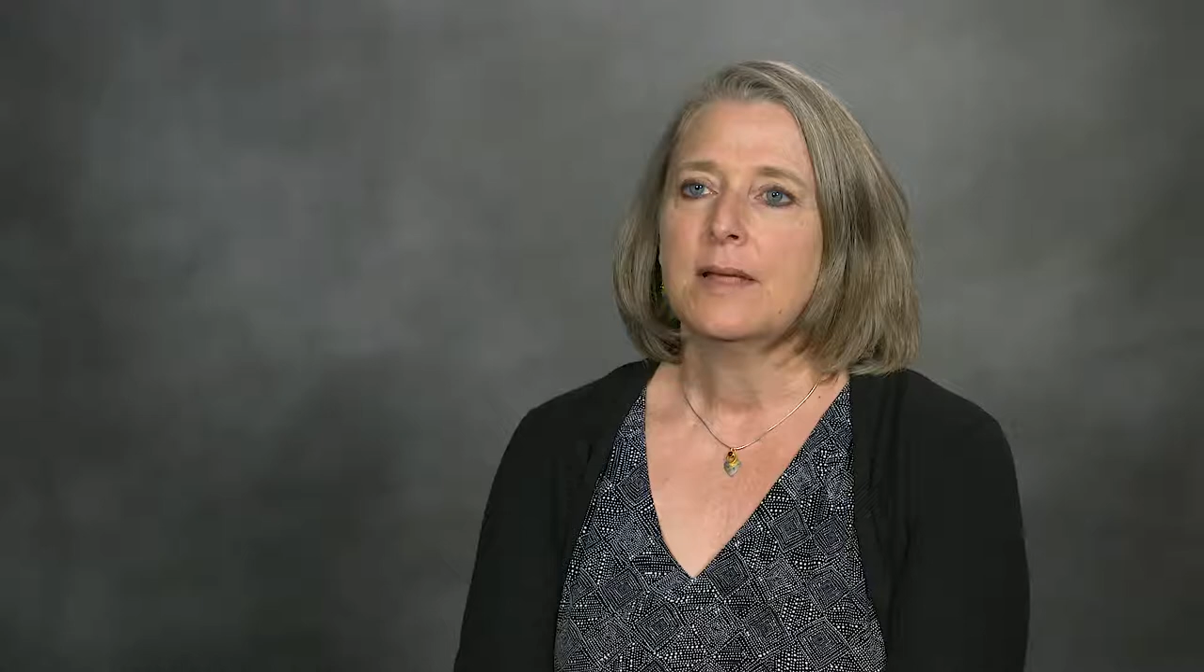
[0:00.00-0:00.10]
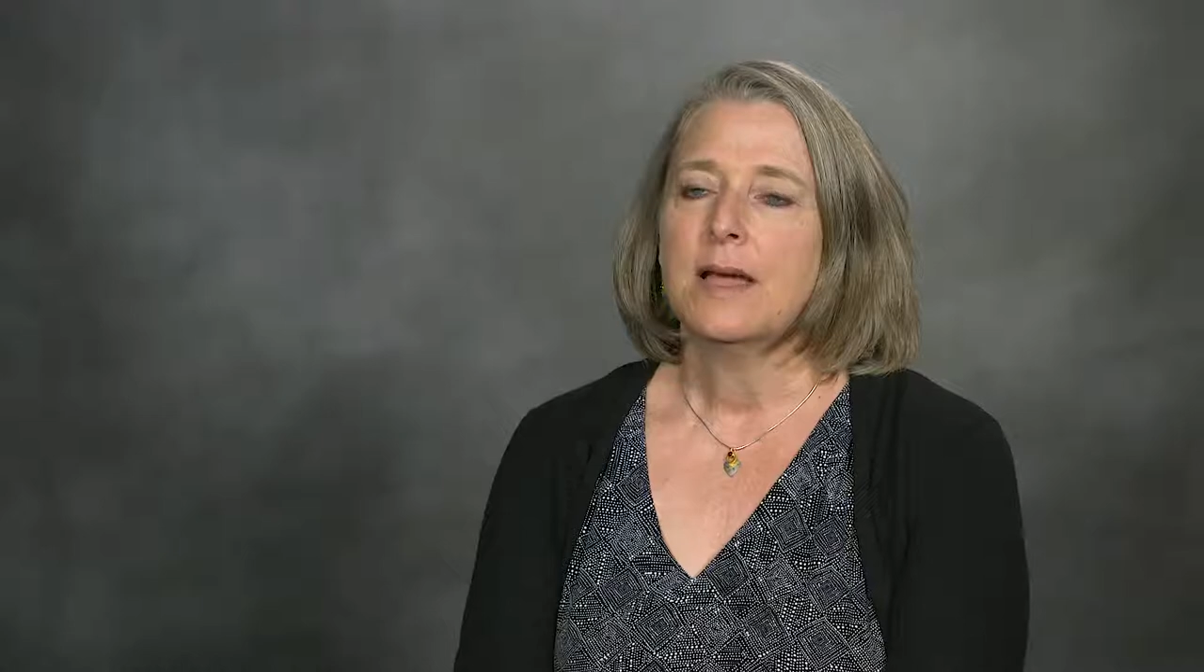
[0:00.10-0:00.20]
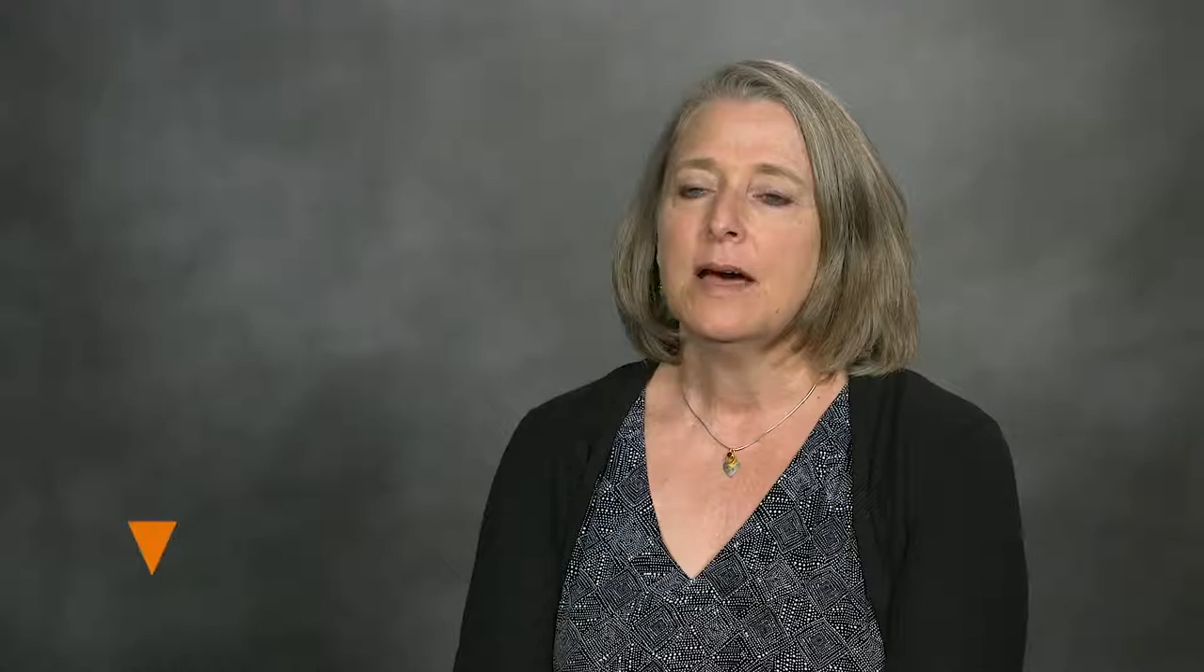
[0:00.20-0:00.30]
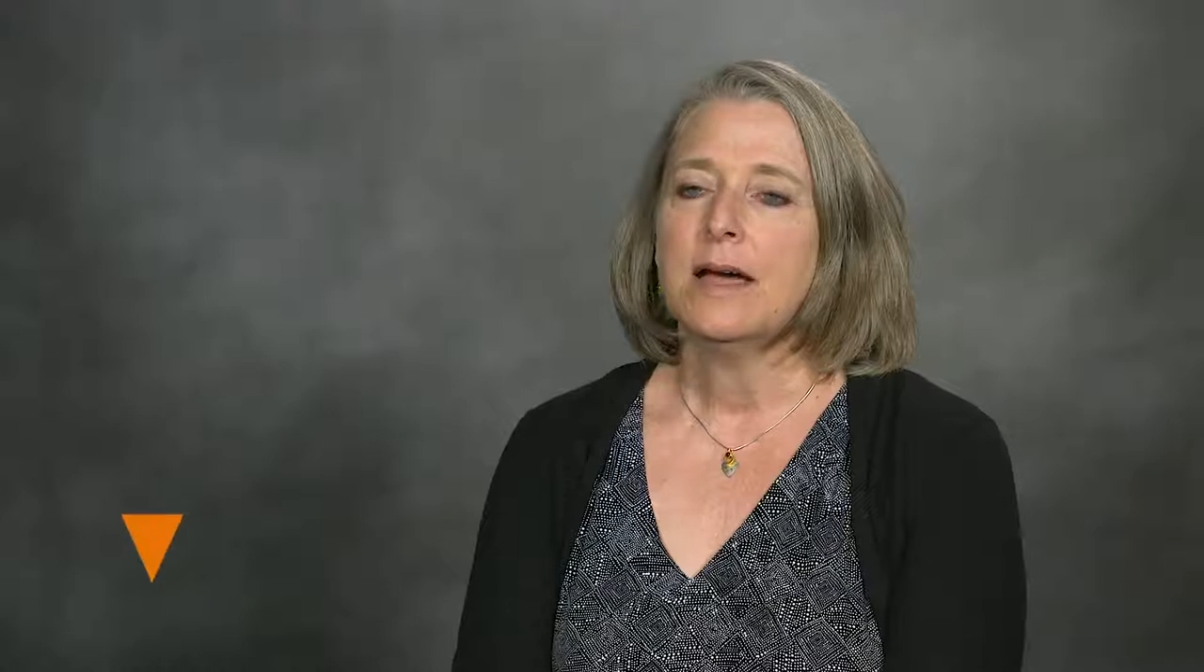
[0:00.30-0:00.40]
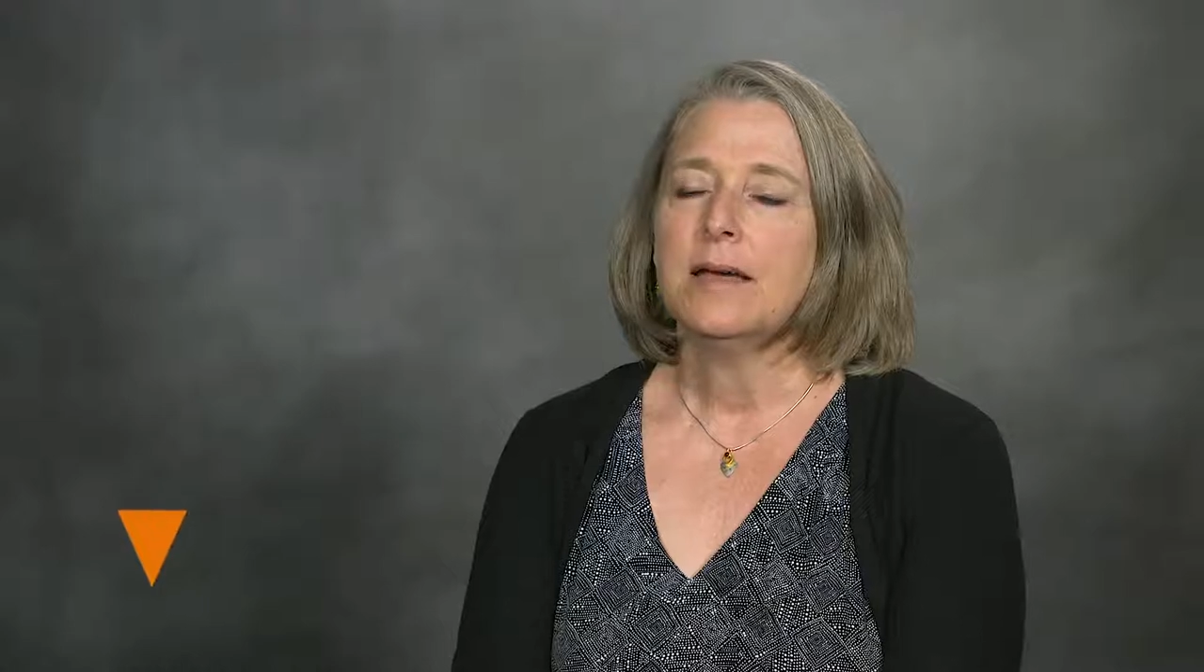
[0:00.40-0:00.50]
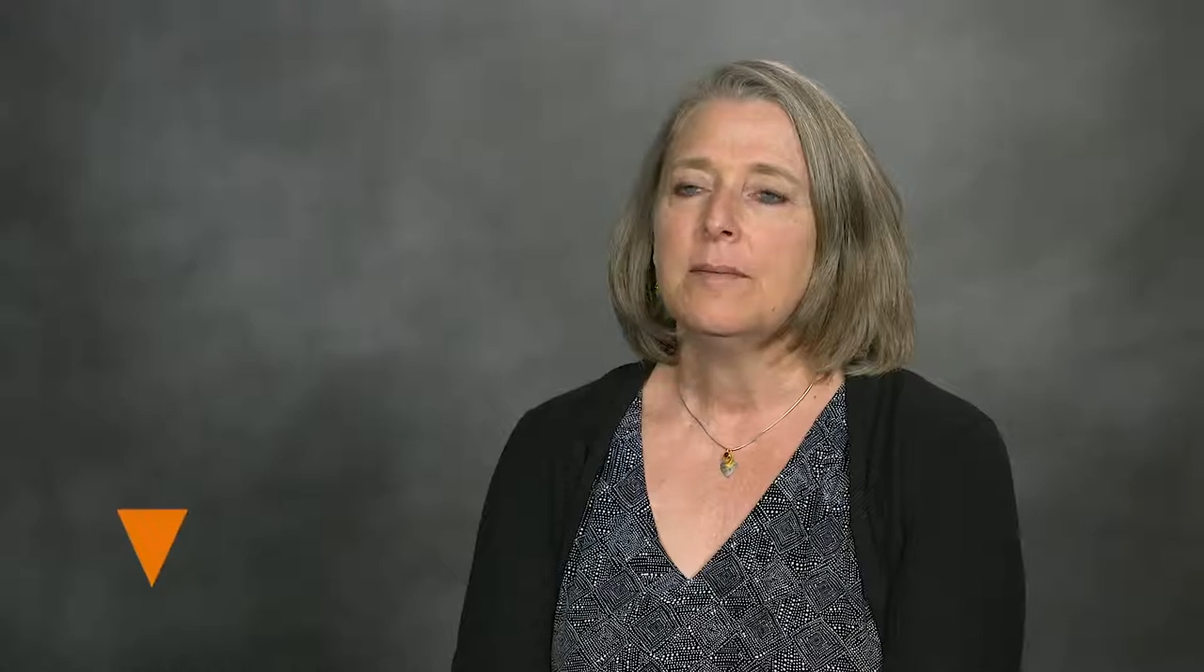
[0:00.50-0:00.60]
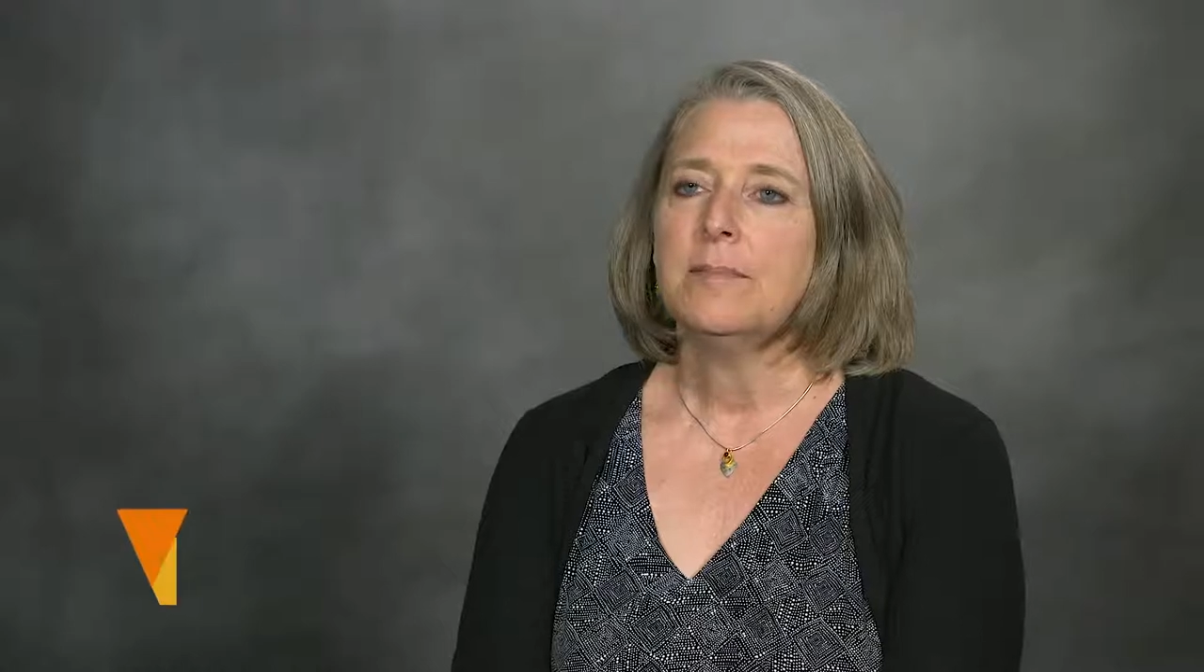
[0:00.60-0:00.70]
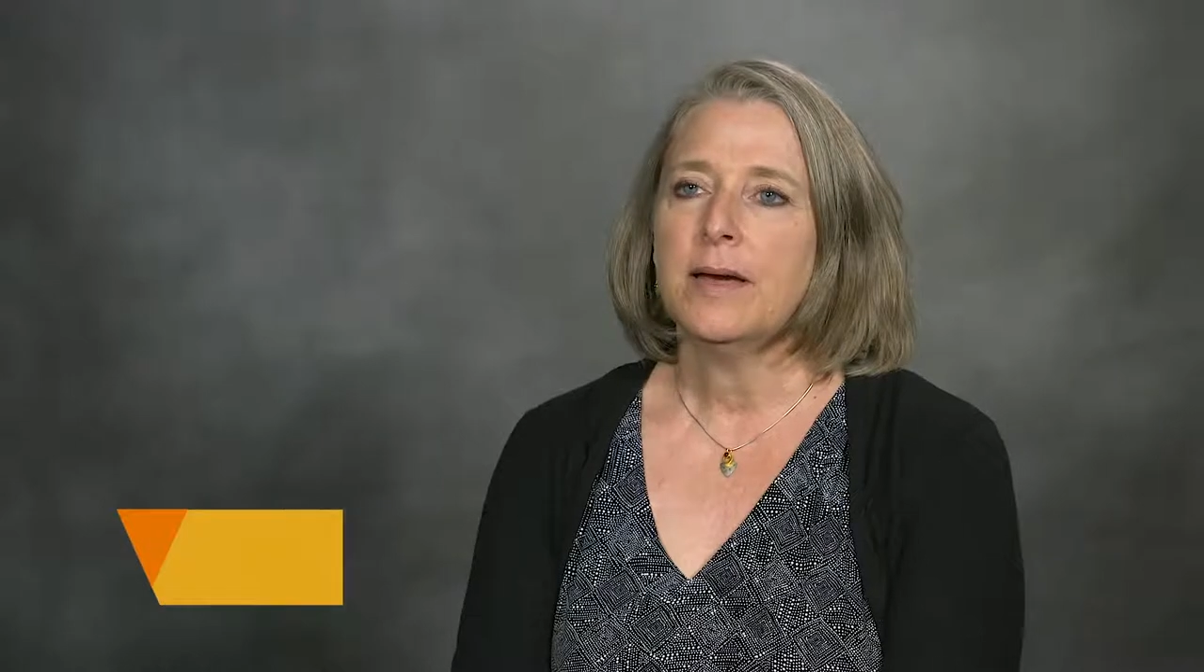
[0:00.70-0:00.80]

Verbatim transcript: Hi, I'm